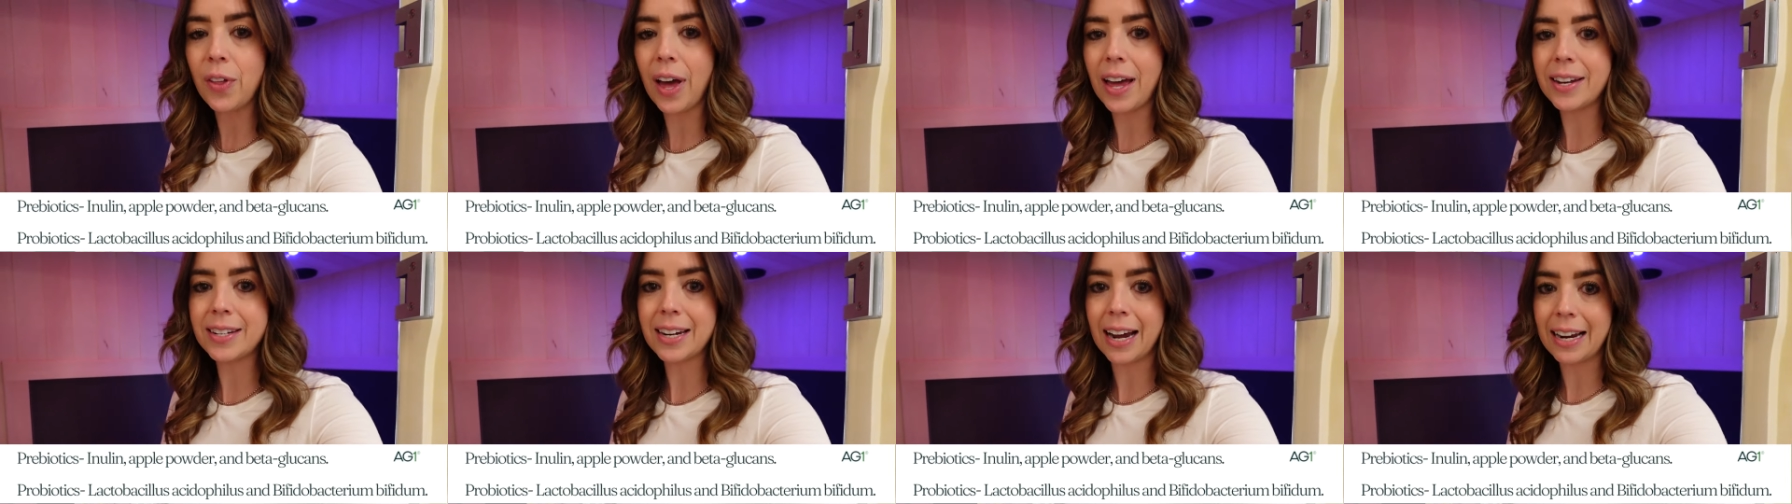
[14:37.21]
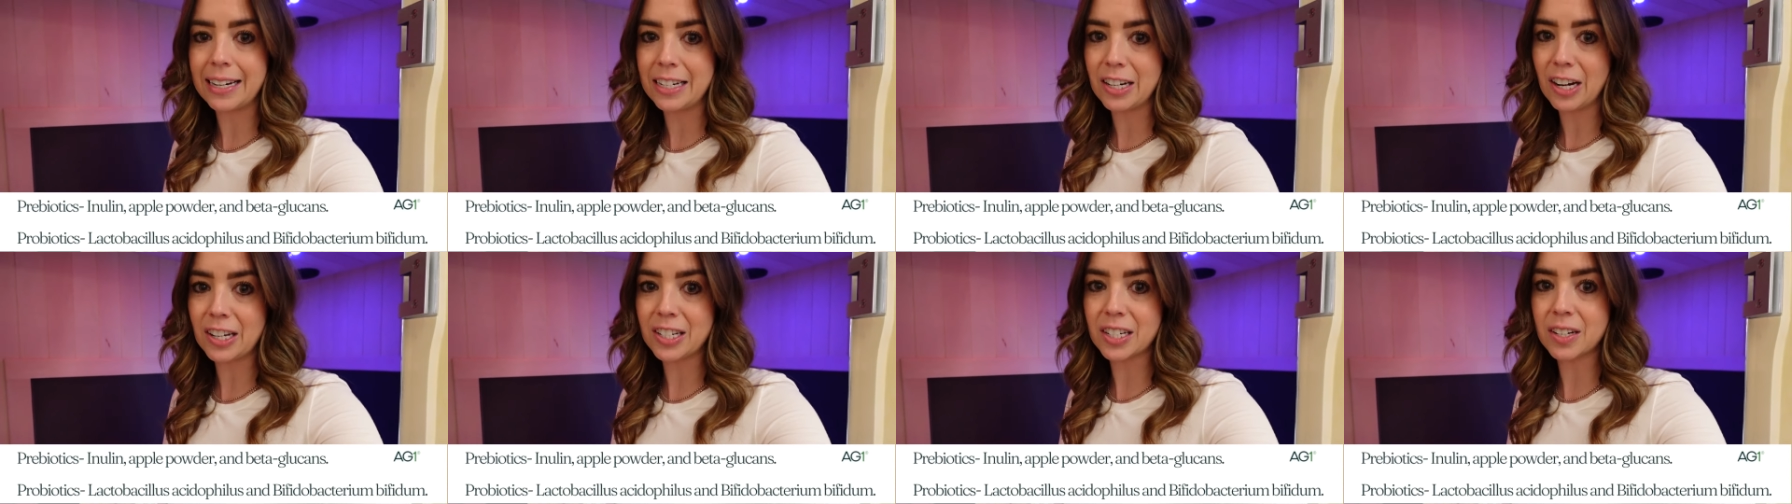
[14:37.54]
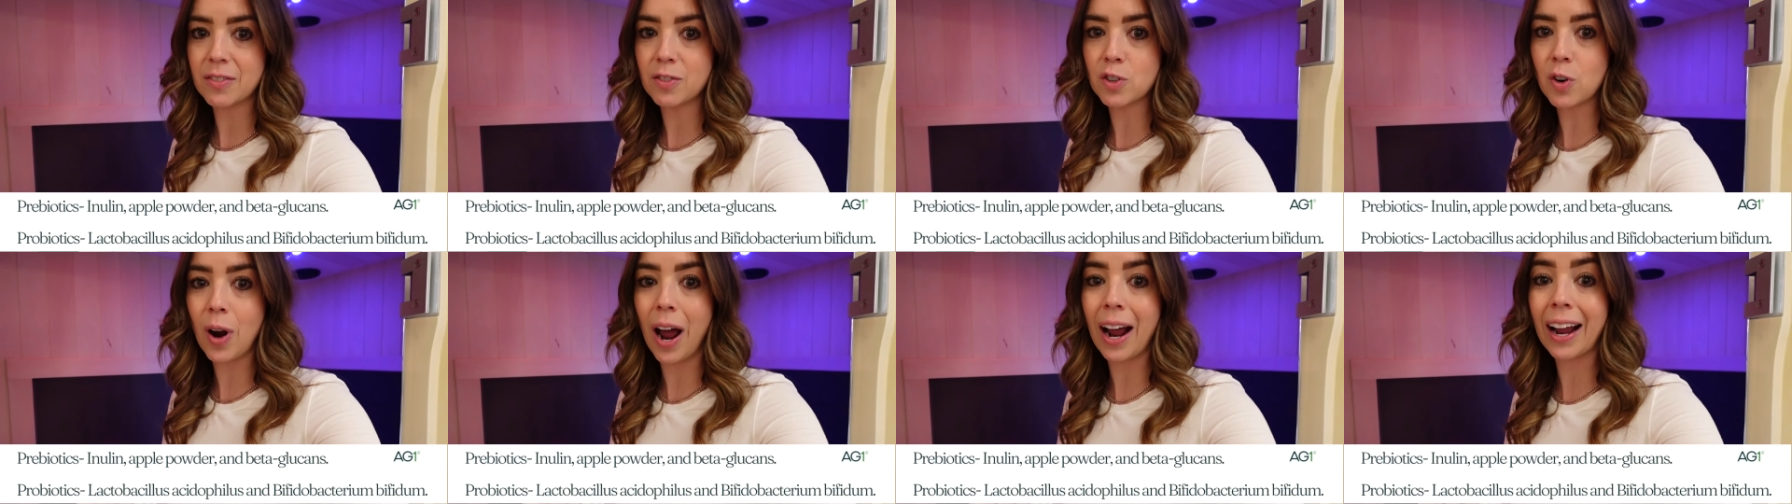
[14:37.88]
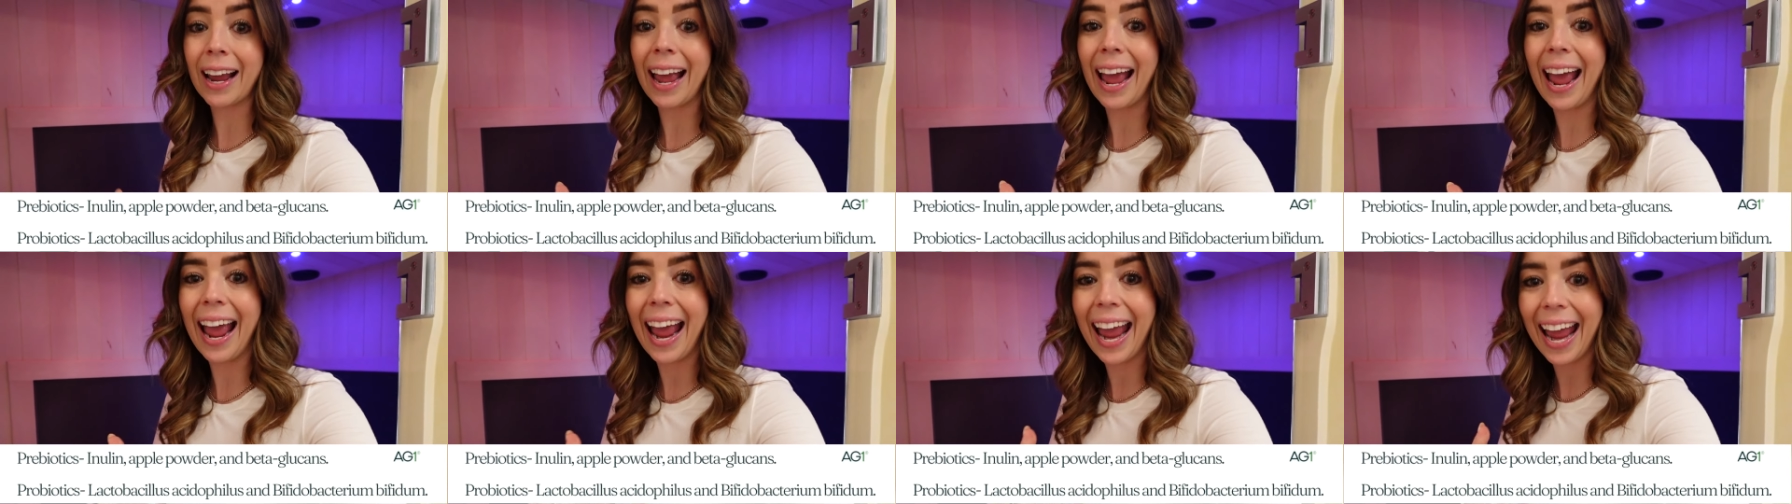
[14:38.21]
that digestive
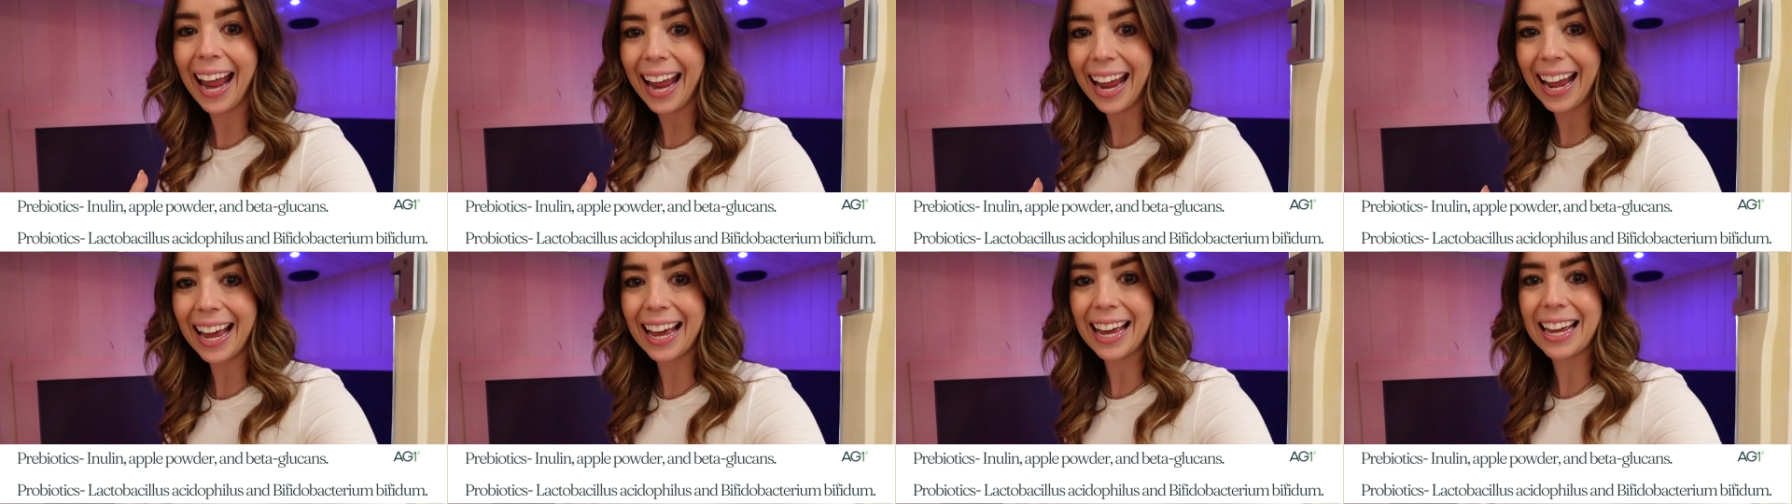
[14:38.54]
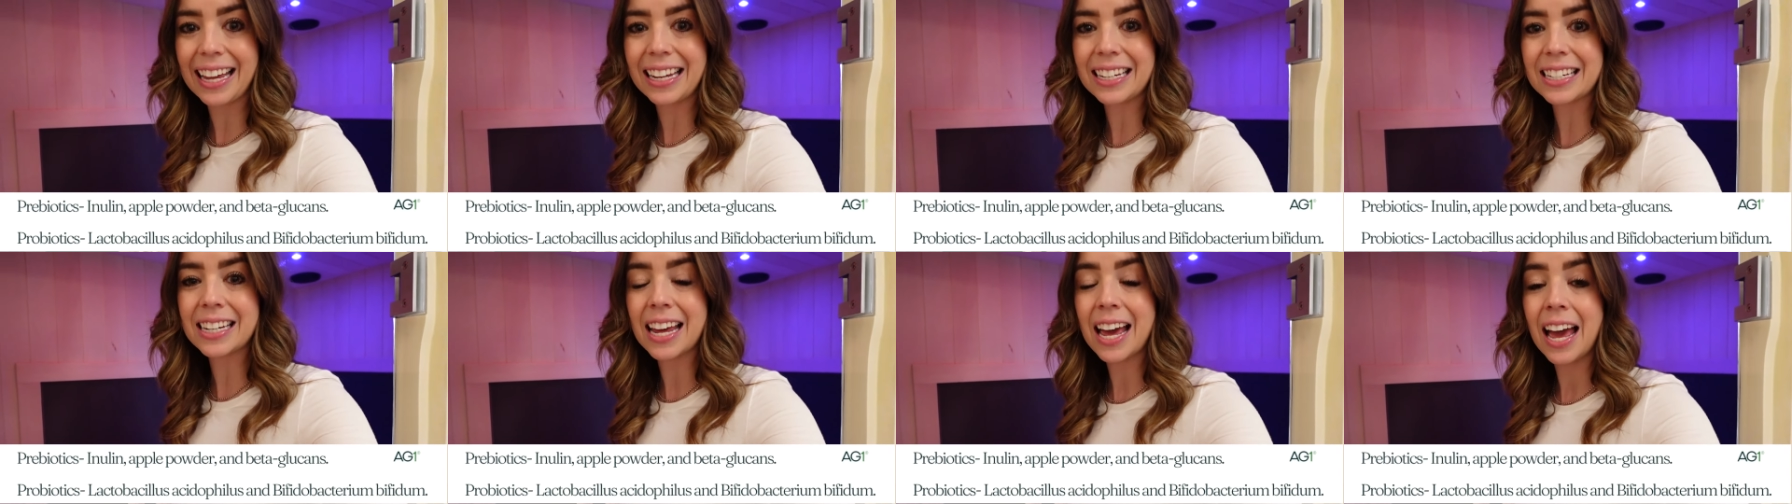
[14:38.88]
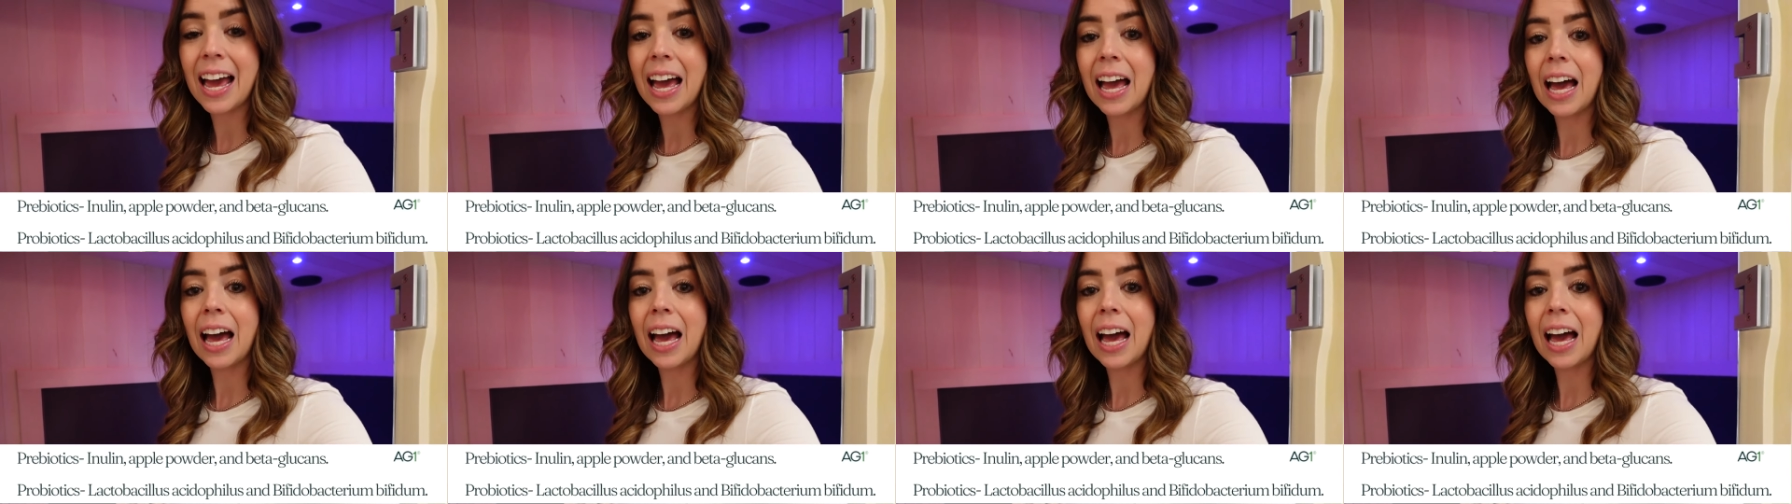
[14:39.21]
tract and